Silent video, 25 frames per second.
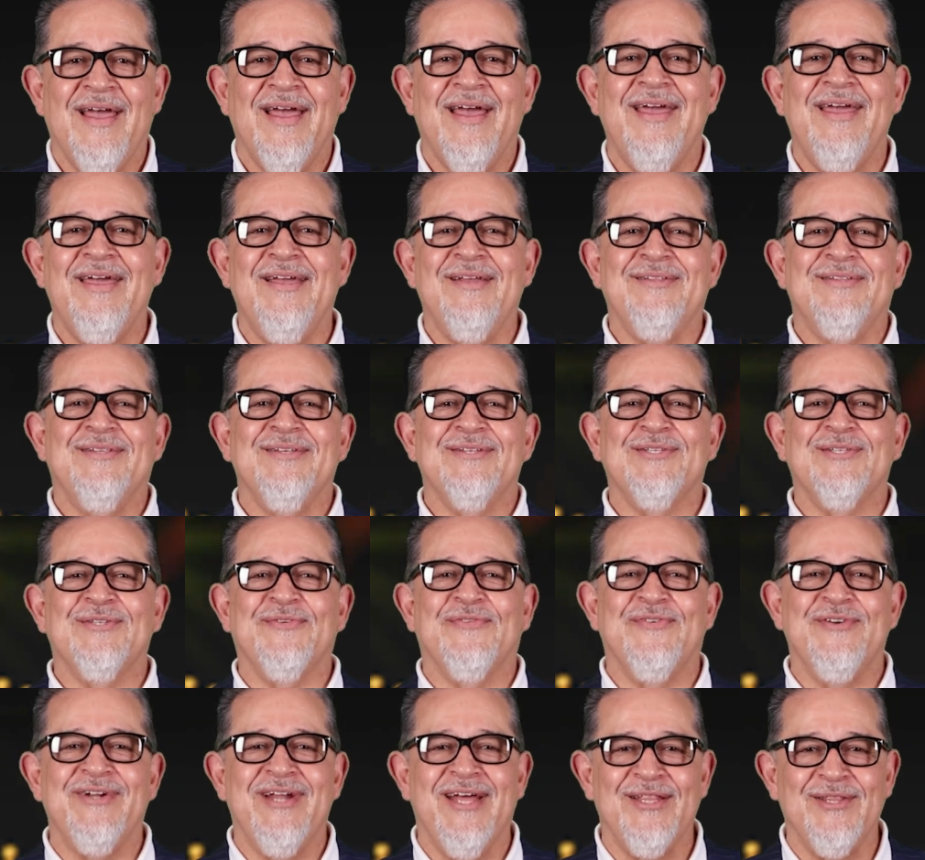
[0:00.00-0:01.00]
Hey, this is
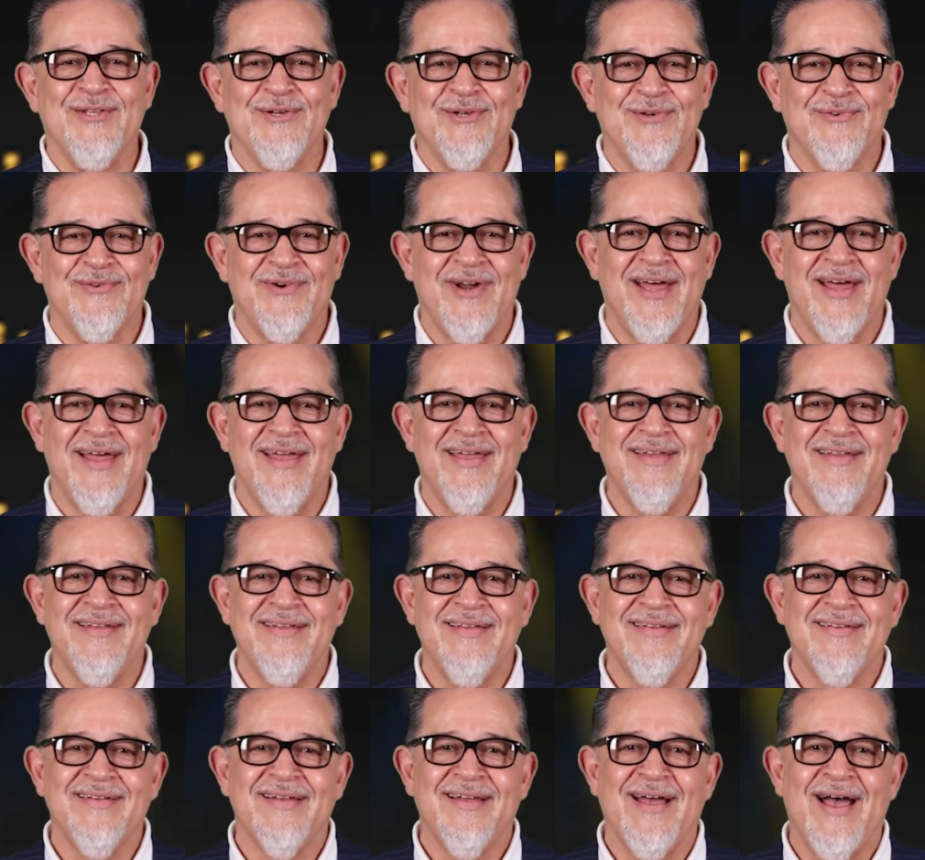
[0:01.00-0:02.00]
Fernando Garay.
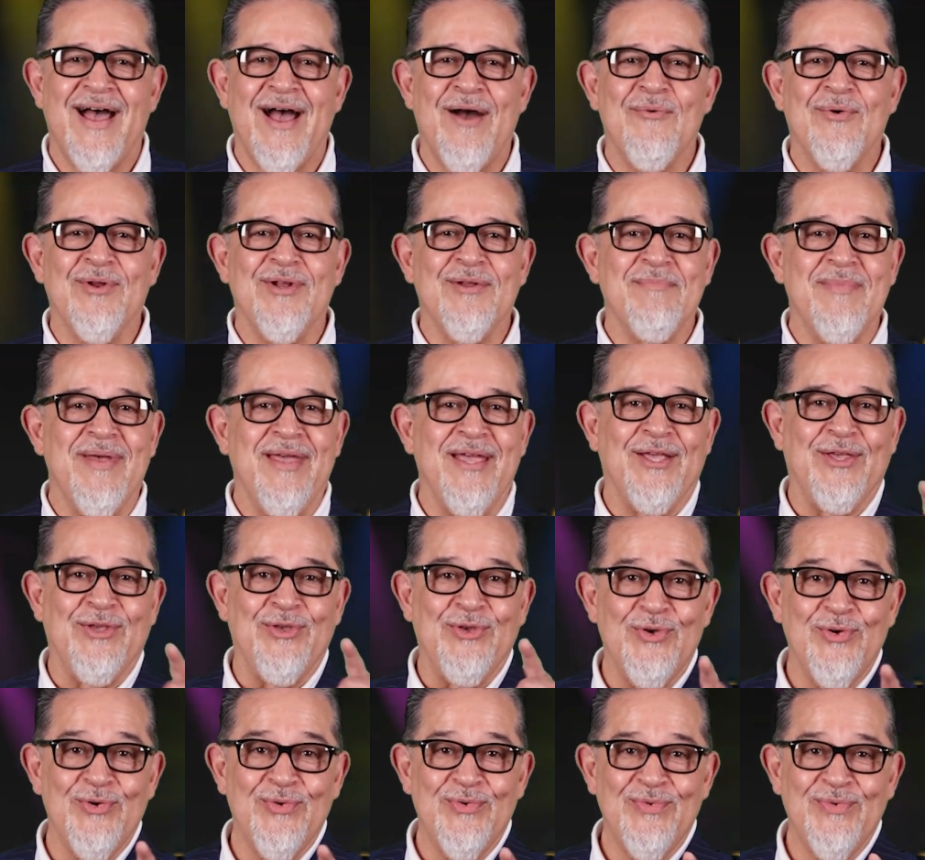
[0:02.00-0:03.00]
I want to make
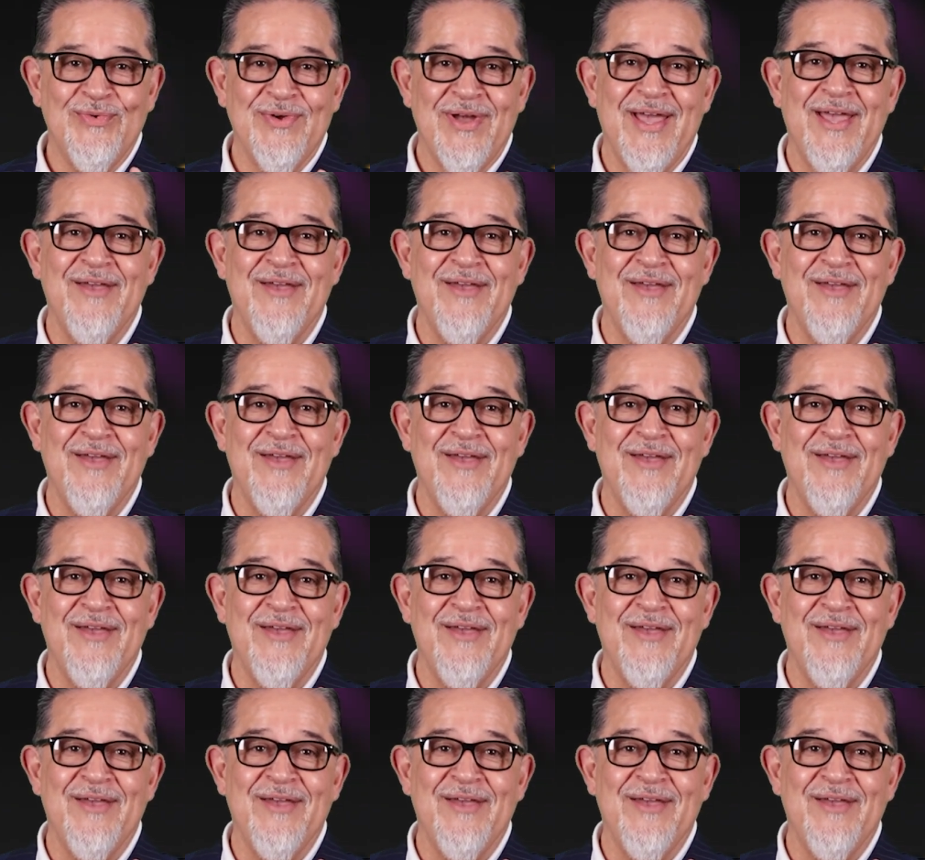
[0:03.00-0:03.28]
you